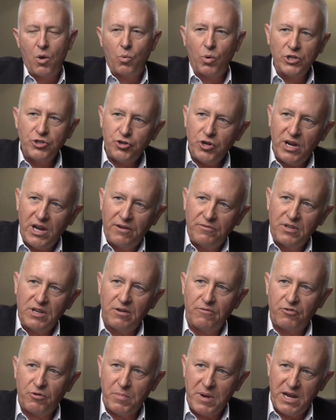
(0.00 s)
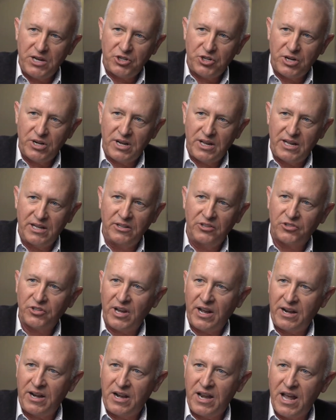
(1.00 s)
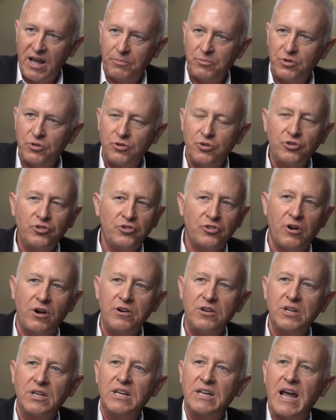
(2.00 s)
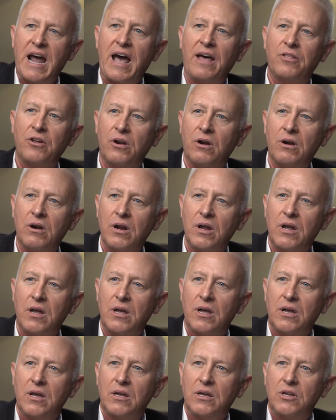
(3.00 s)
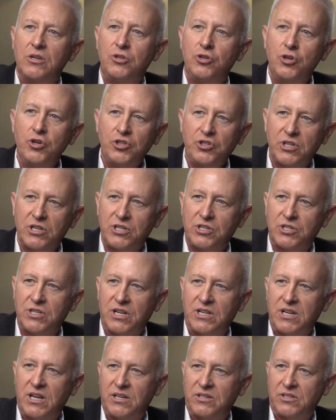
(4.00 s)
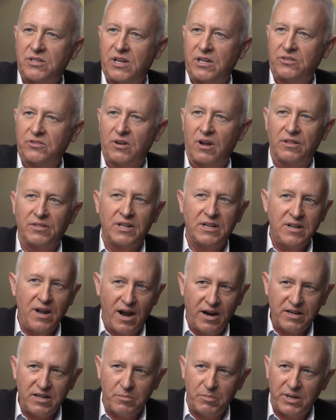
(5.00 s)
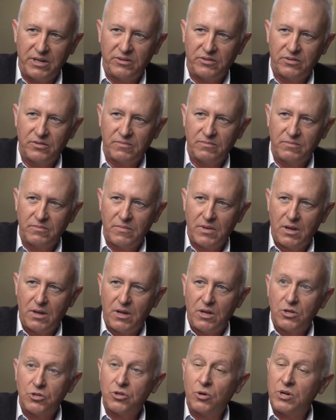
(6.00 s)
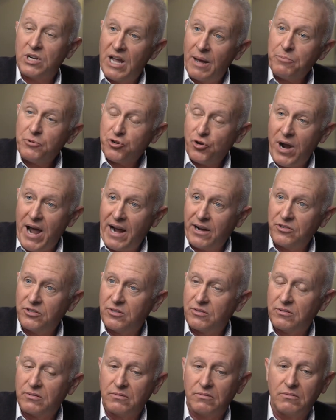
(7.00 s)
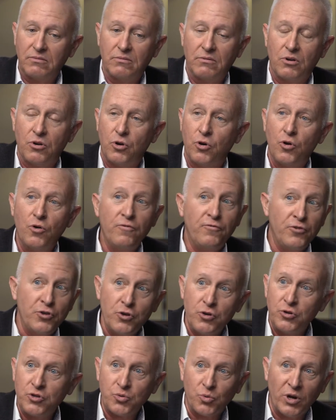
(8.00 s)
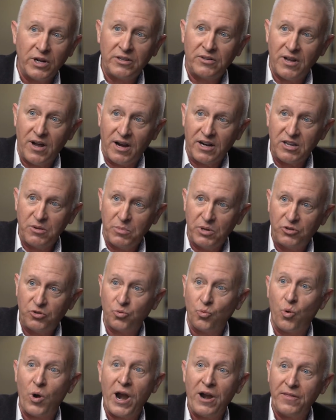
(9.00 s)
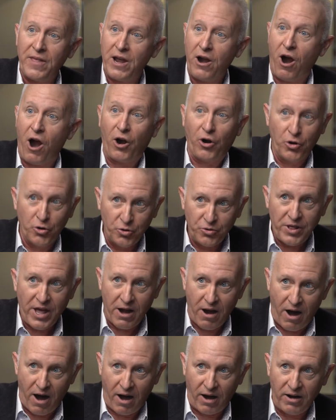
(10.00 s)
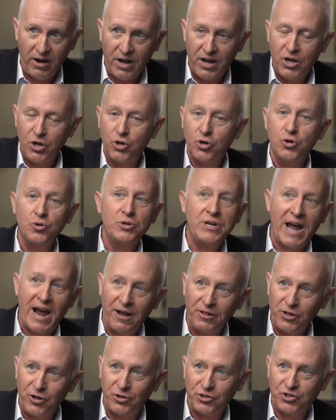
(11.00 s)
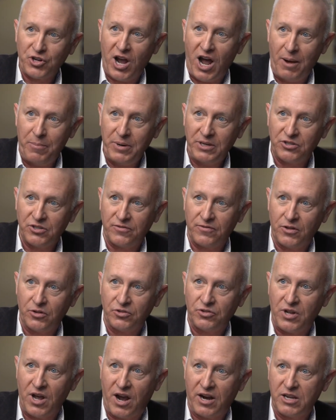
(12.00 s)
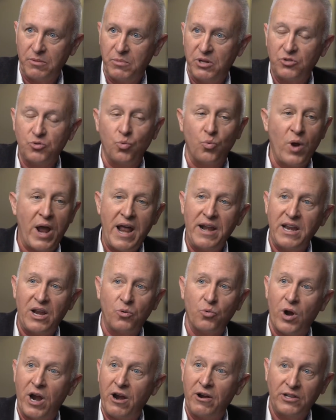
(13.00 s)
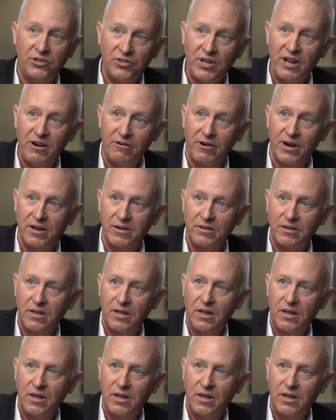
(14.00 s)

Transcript: Once you have the information inside Adept, you start to gather usage statistics on the documents. So Adept tracks who views what documents, where they are, who downloads copies of those documents, when and where, etc.